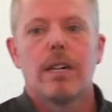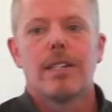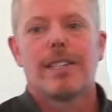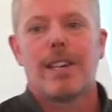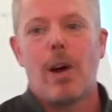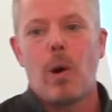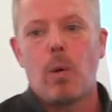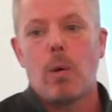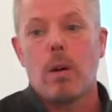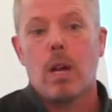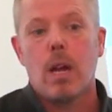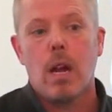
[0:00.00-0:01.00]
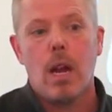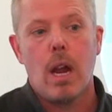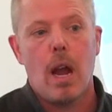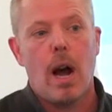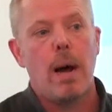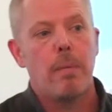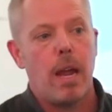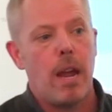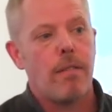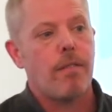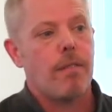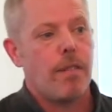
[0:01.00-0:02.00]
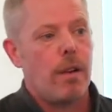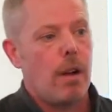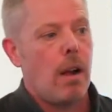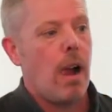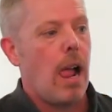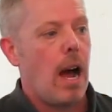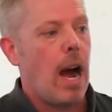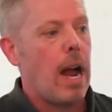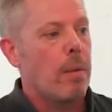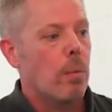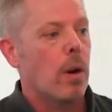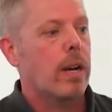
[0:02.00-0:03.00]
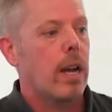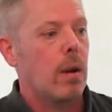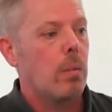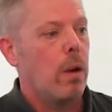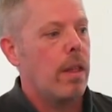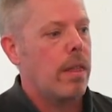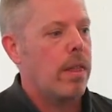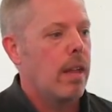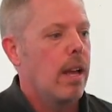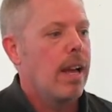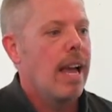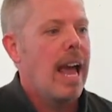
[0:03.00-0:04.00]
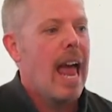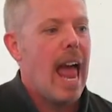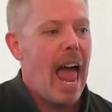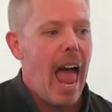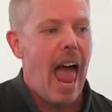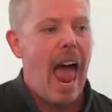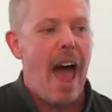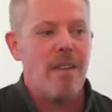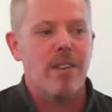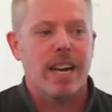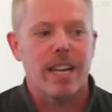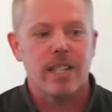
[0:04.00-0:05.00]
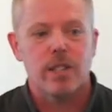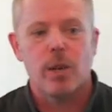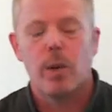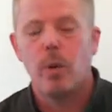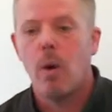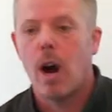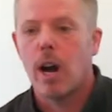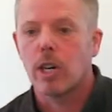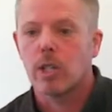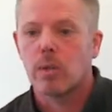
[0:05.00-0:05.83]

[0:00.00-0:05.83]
So um, if I am working with advocates who are